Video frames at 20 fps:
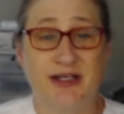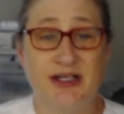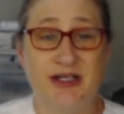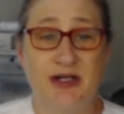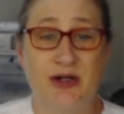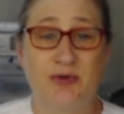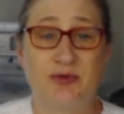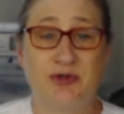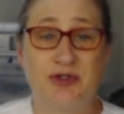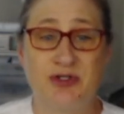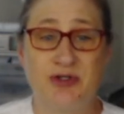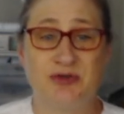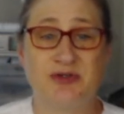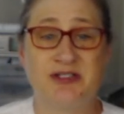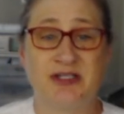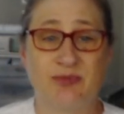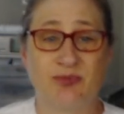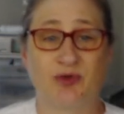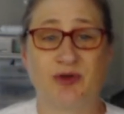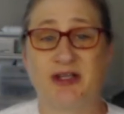you know, do
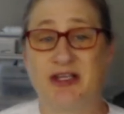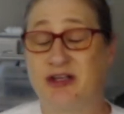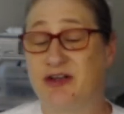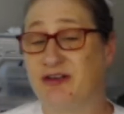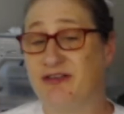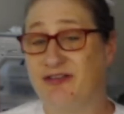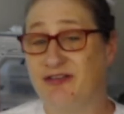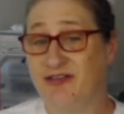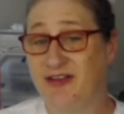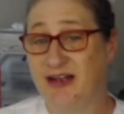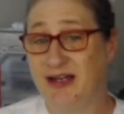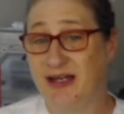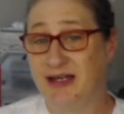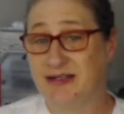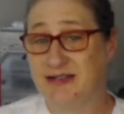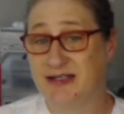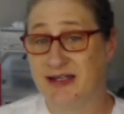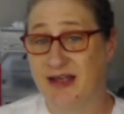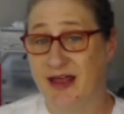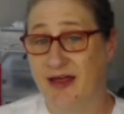some really good
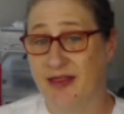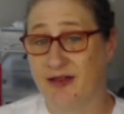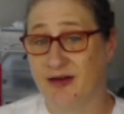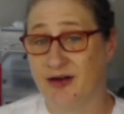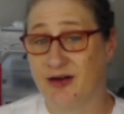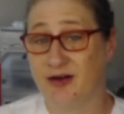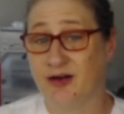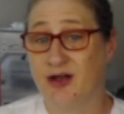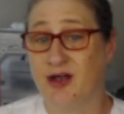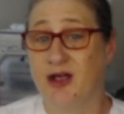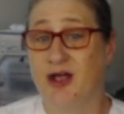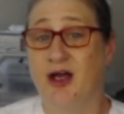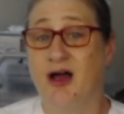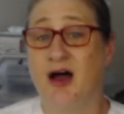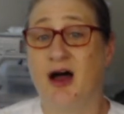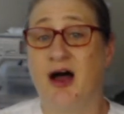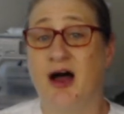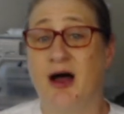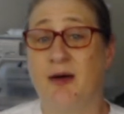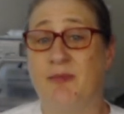fitting together
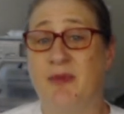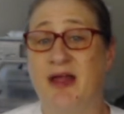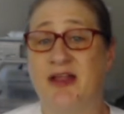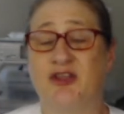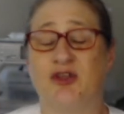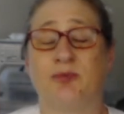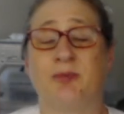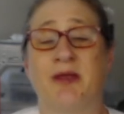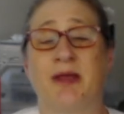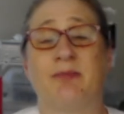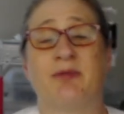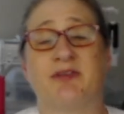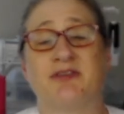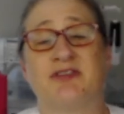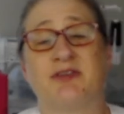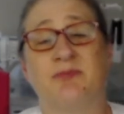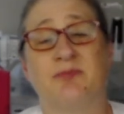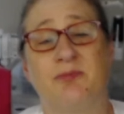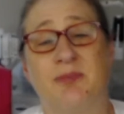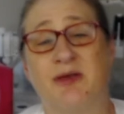um, and you'll be able
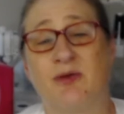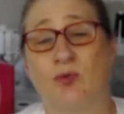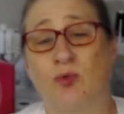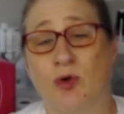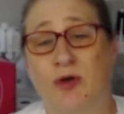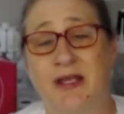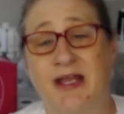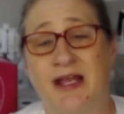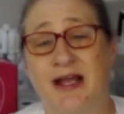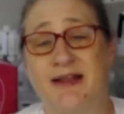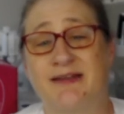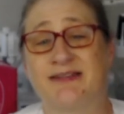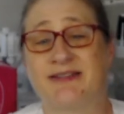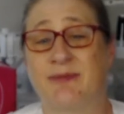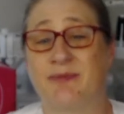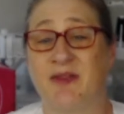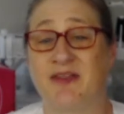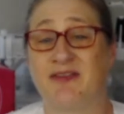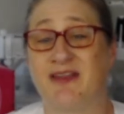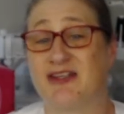to be working on
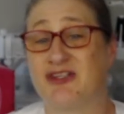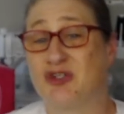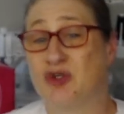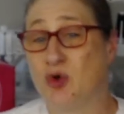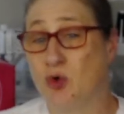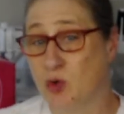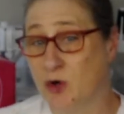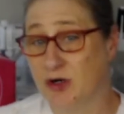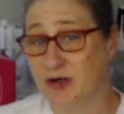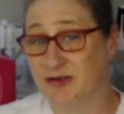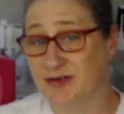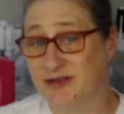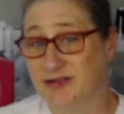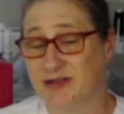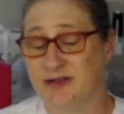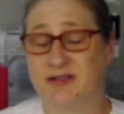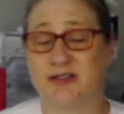something that's yours.